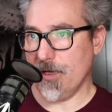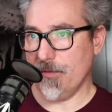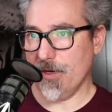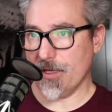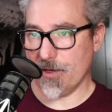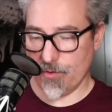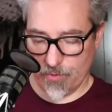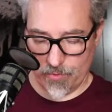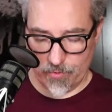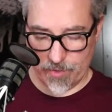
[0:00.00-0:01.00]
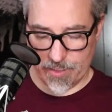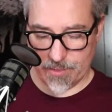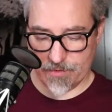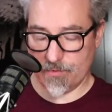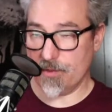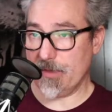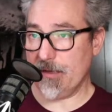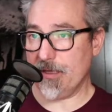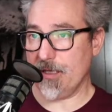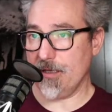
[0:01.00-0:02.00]
gonna go with this one
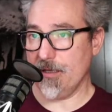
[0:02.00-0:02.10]
maybe.